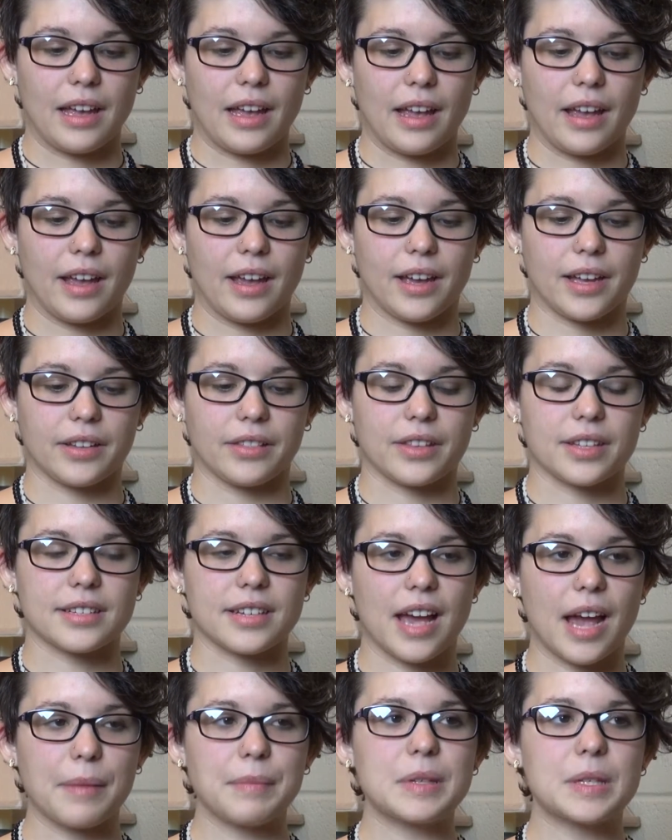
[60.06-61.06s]
And the
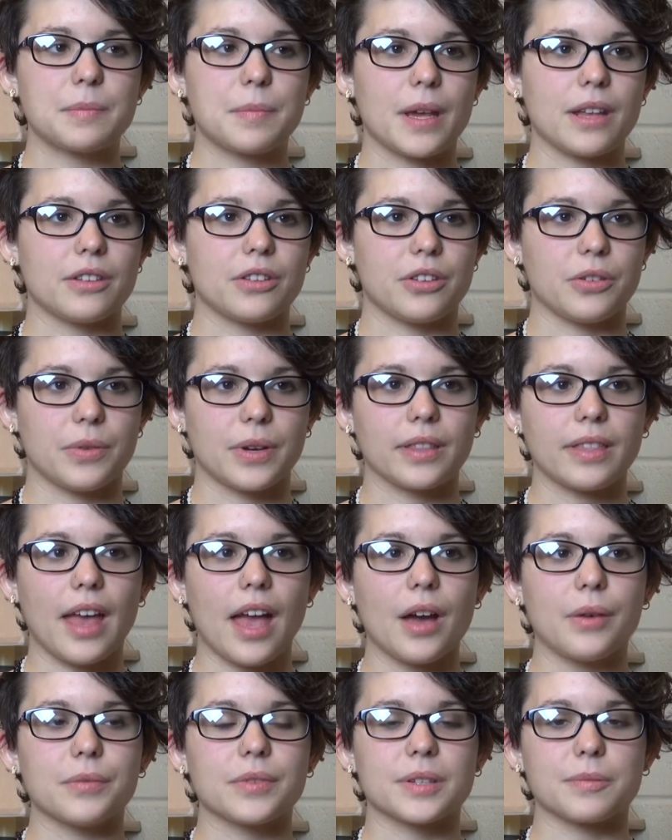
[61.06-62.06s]
time spent doing
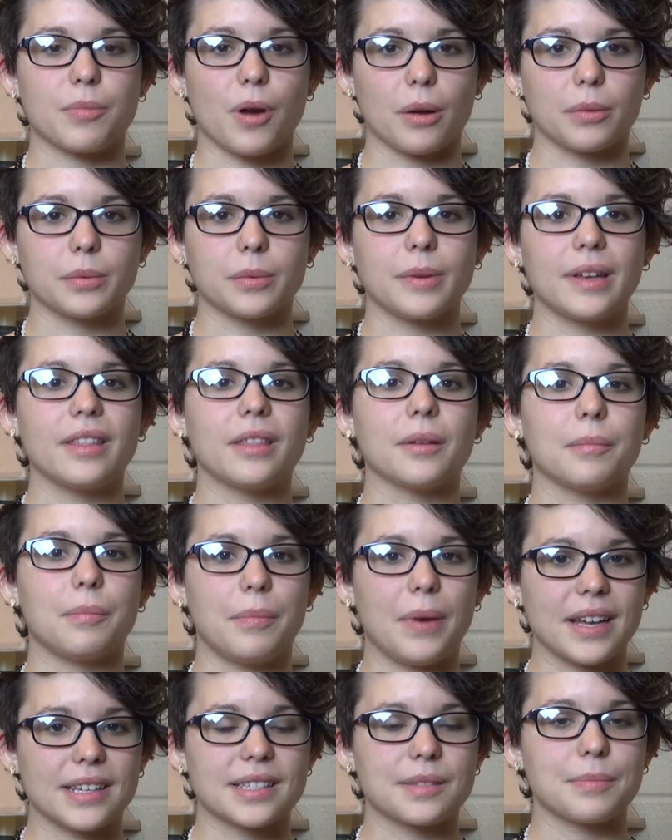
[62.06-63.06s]
that was probably the
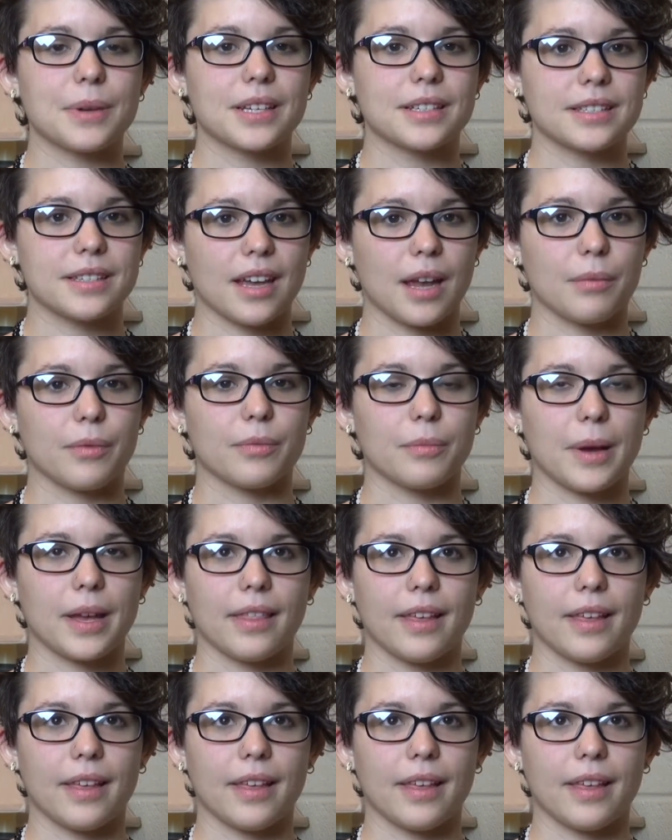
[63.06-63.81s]
best spent time of my